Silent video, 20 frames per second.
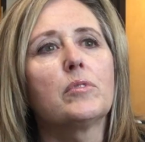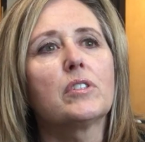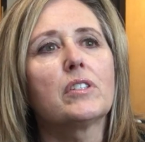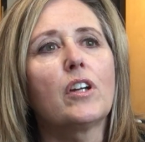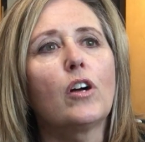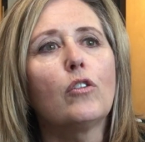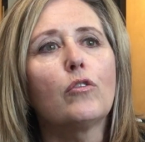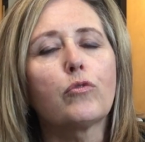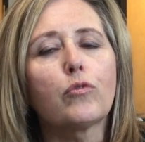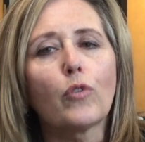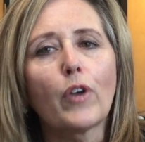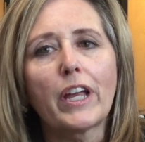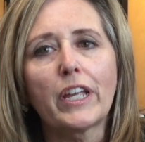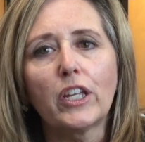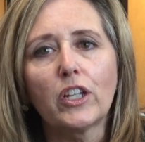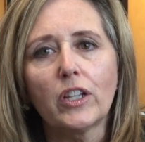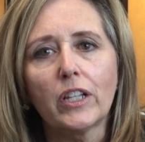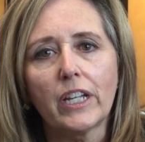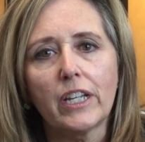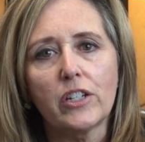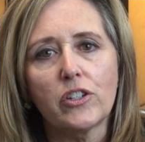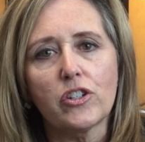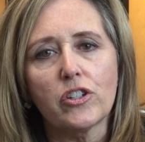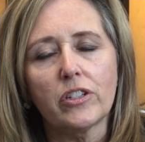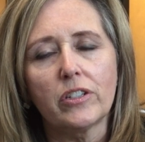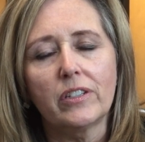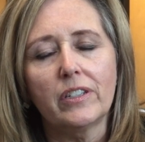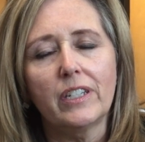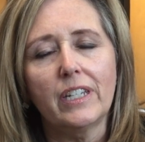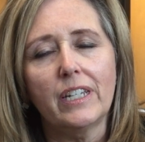self
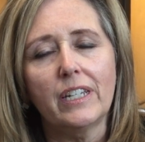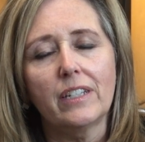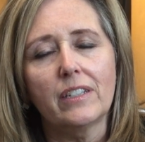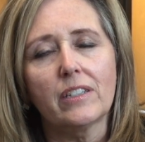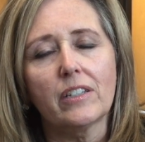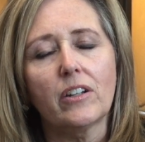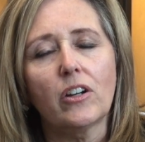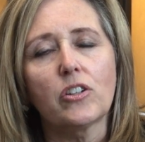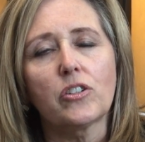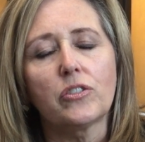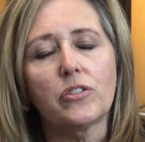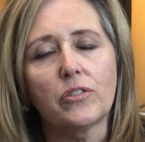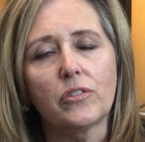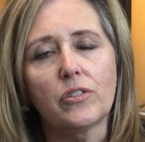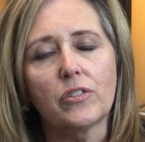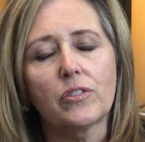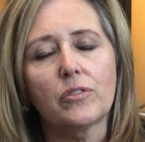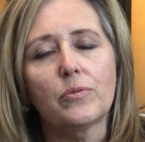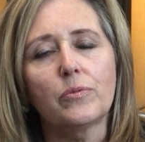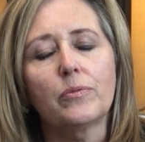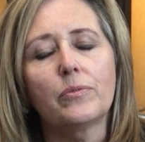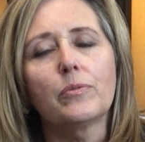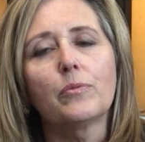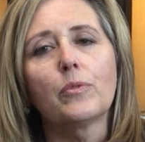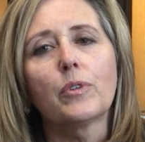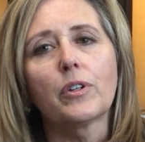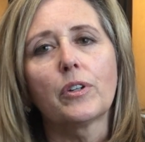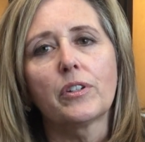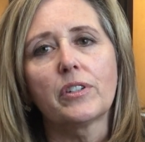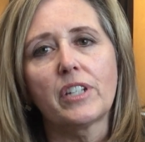regulation needs that our students
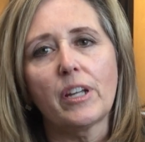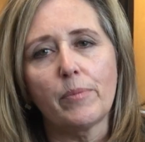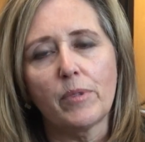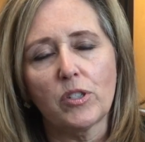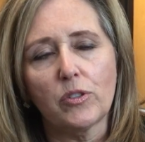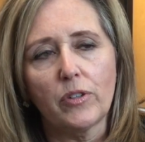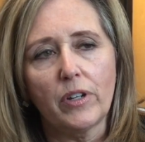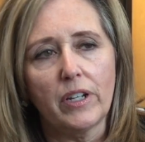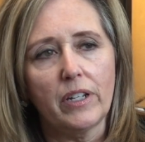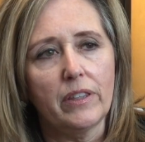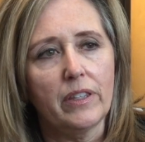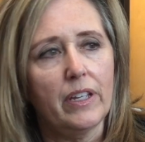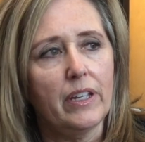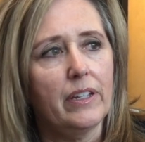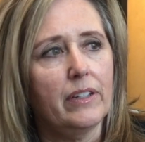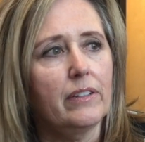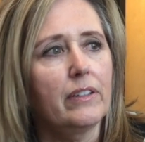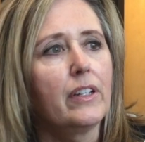were demonstrating they